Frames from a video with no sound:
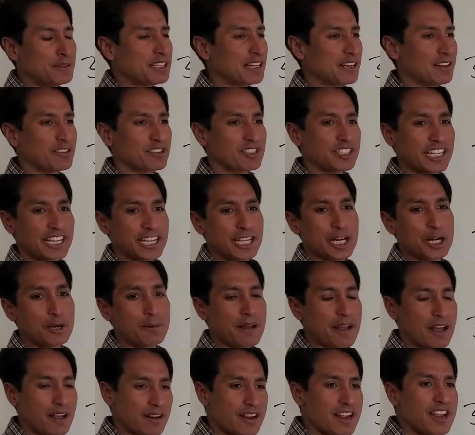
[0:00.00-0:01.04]
and I was thinking
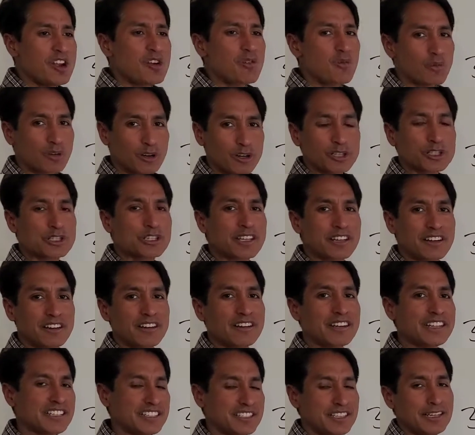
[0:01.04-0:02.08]
about words that are
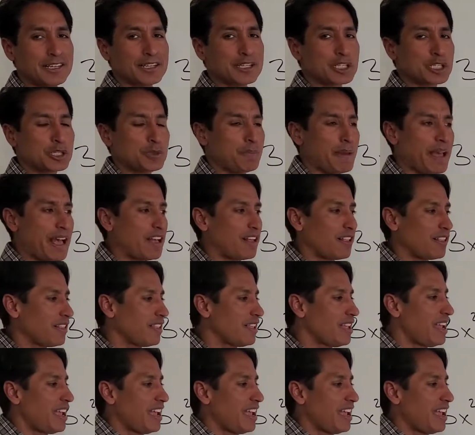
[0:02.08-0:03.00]
easy to spell.